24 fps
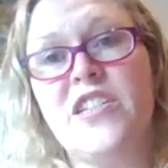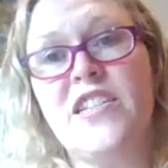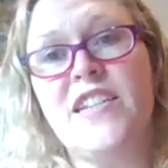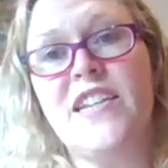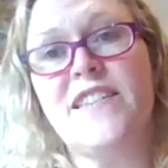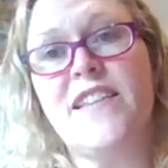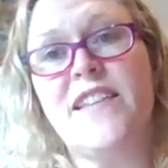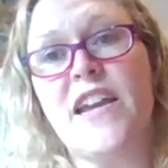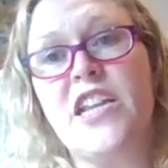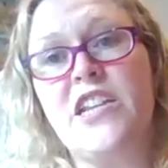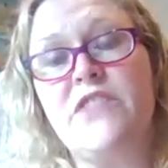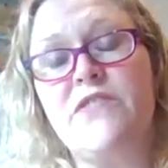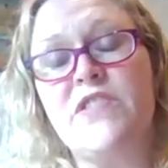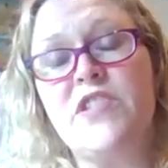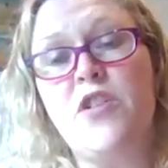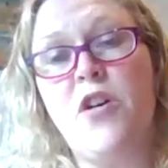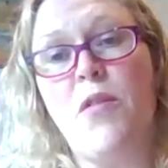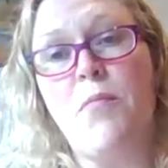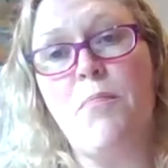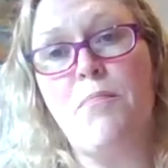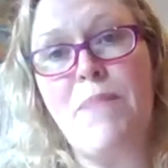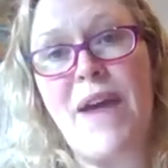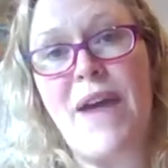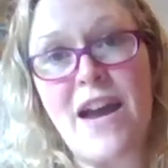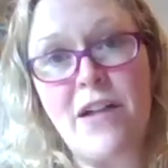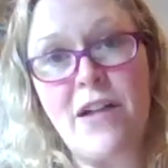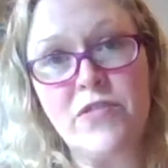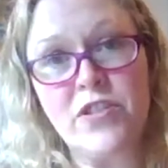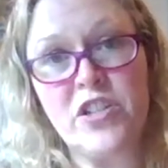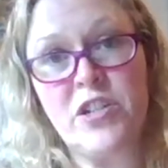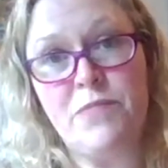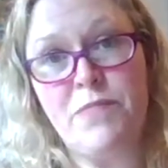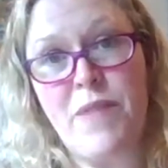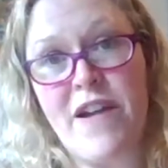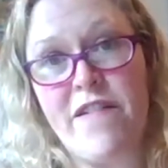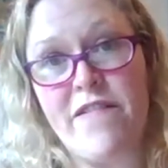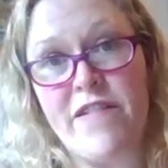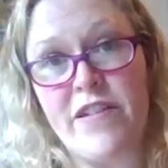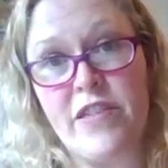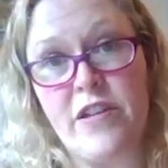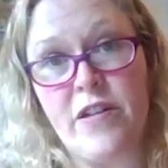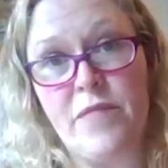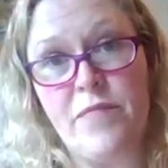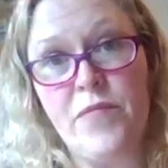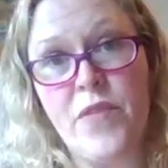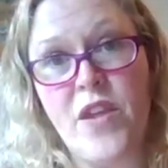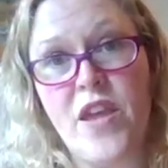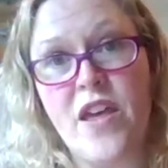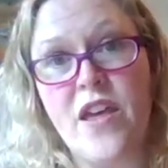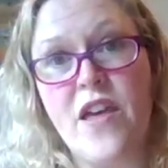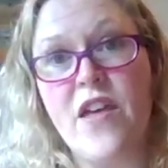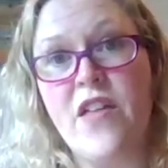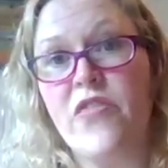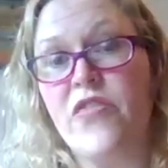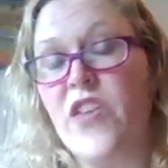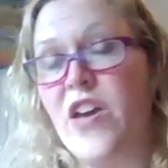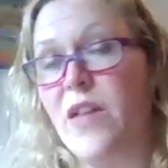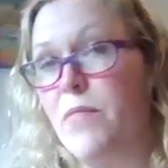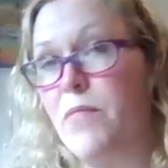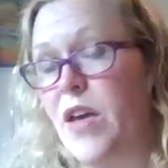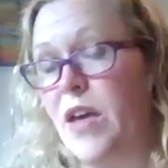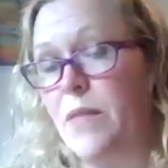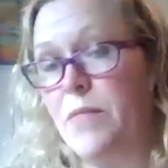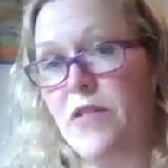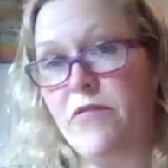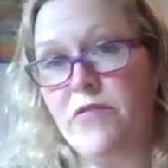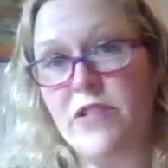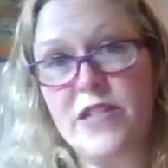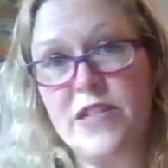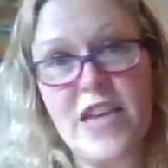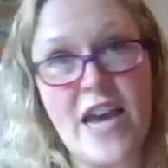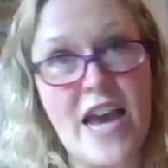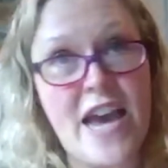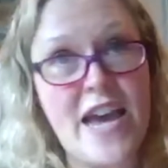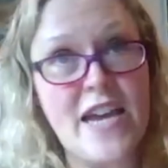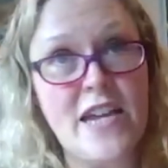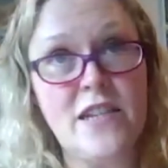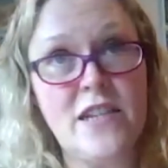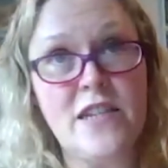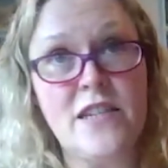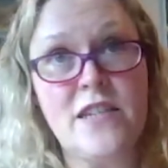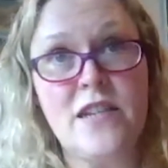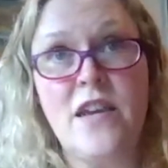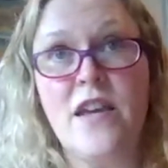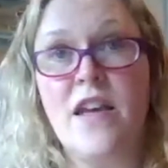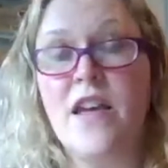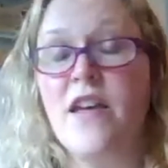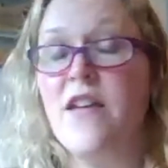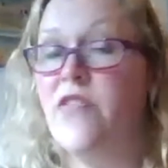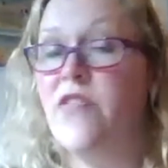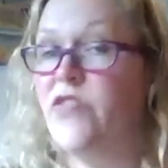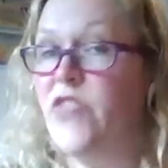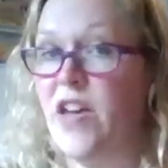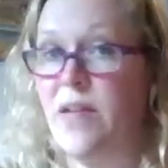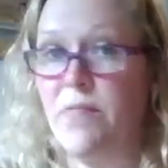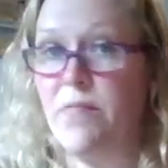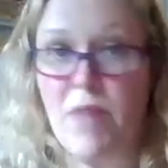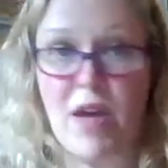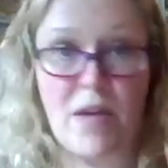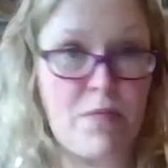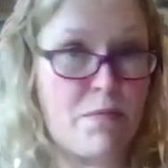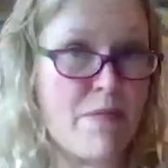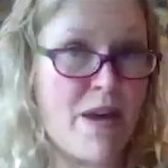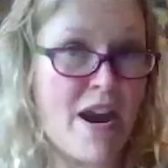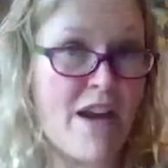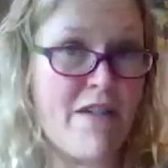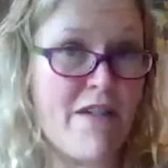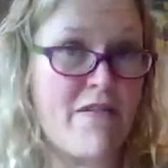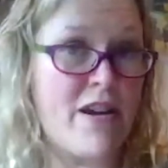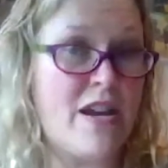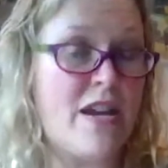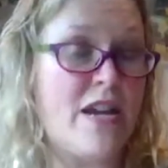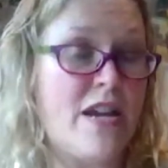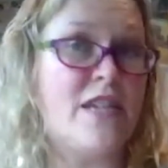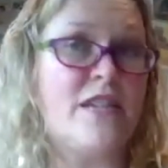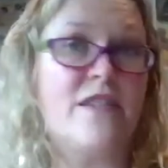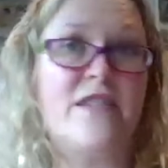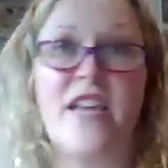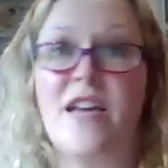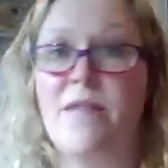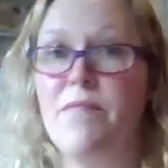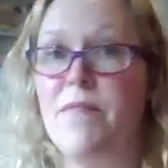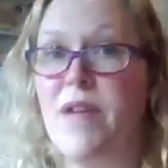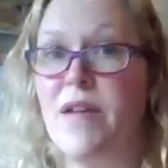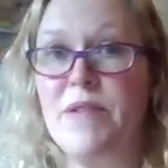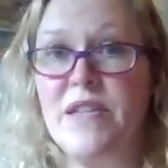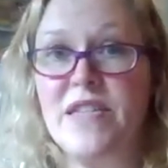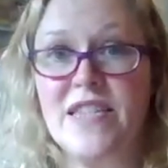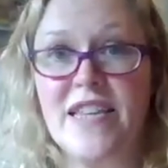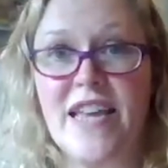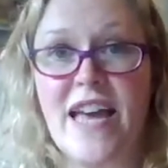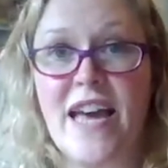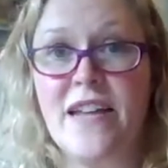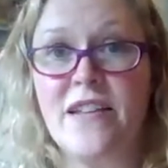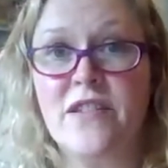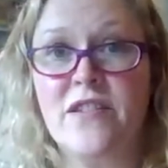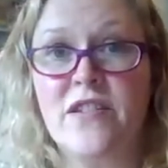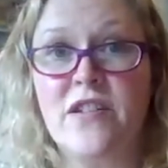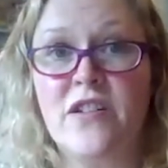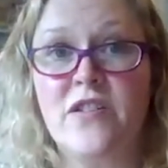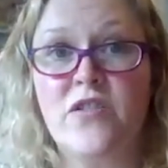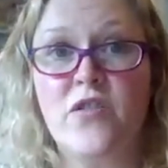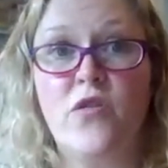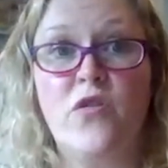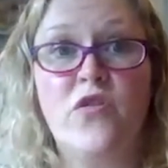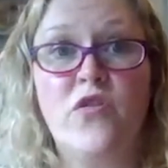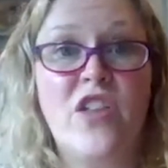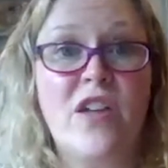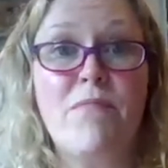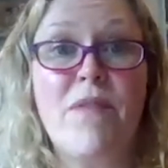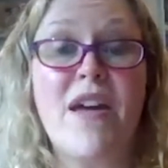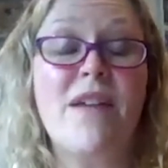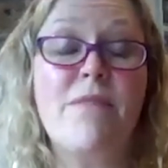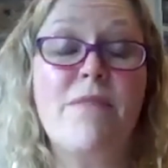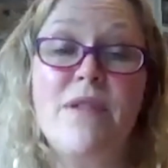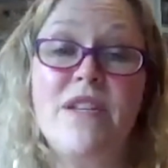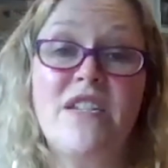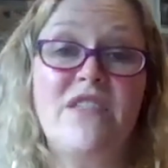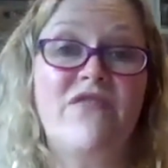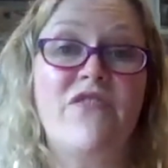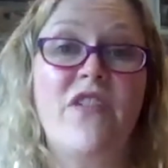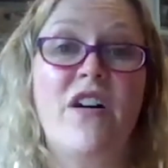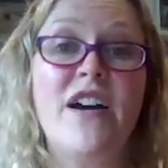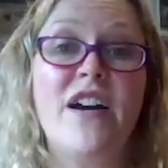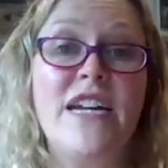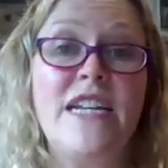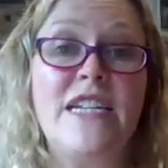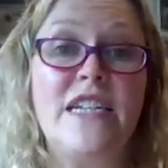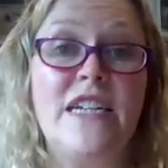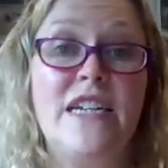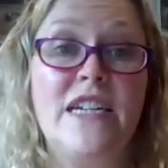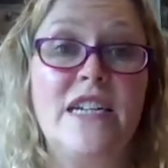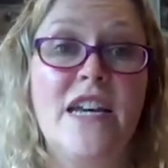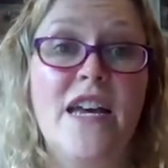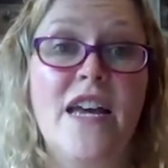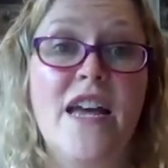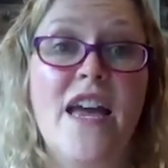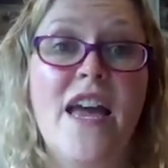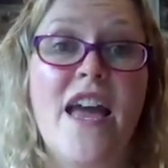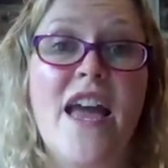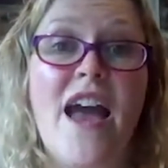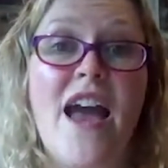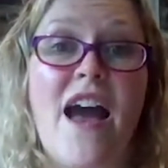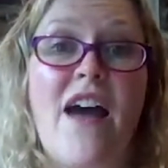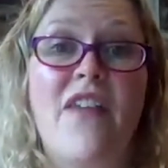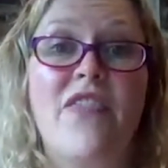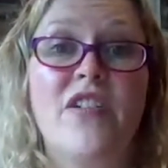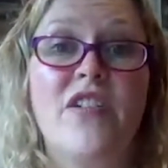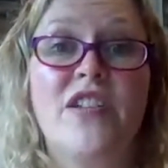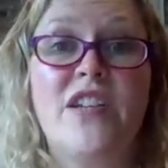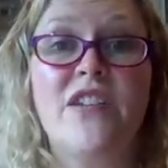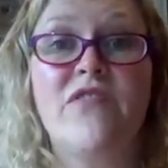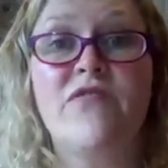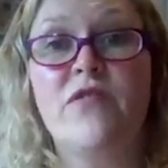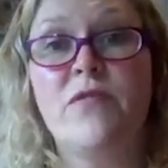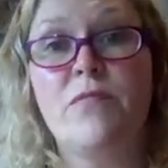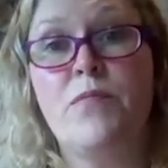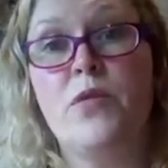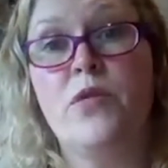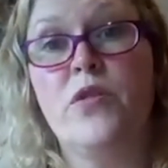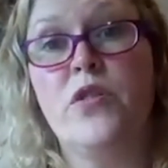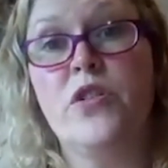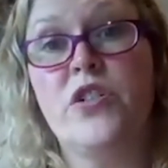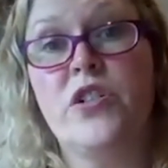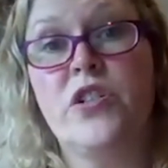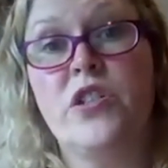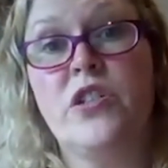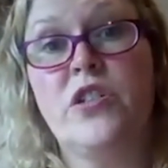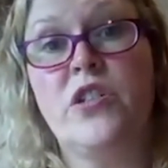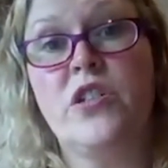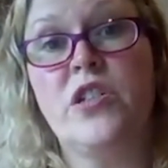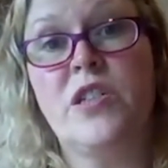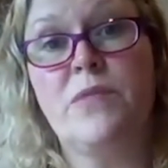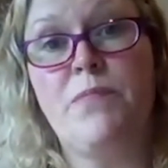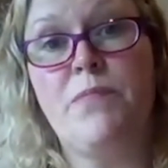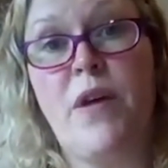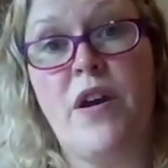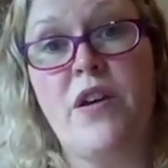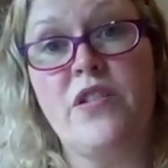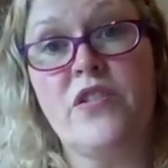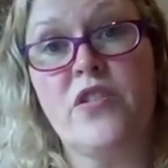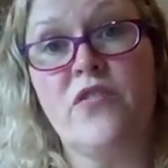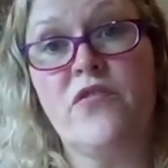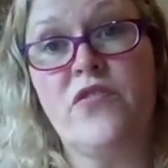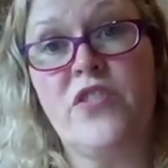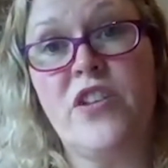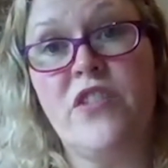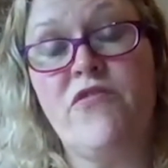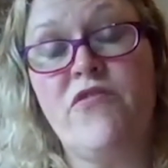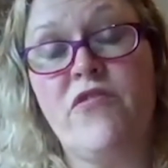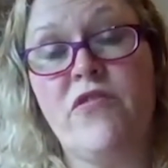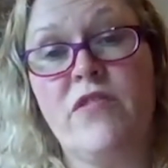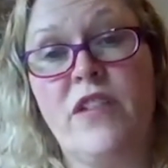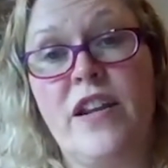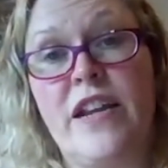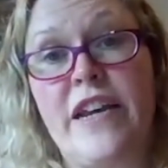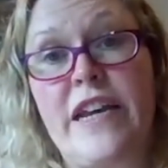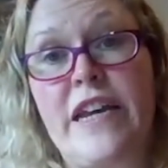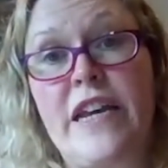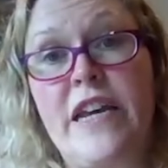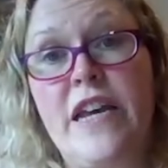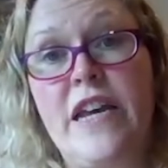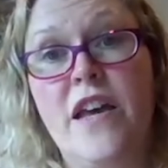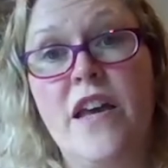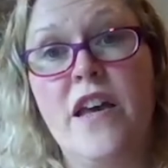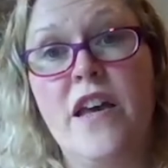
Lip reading: an executor is not bound to bury them. They may be retained, they may be buried, they may be scattered, or they may be divided and the different portions disposed of differently.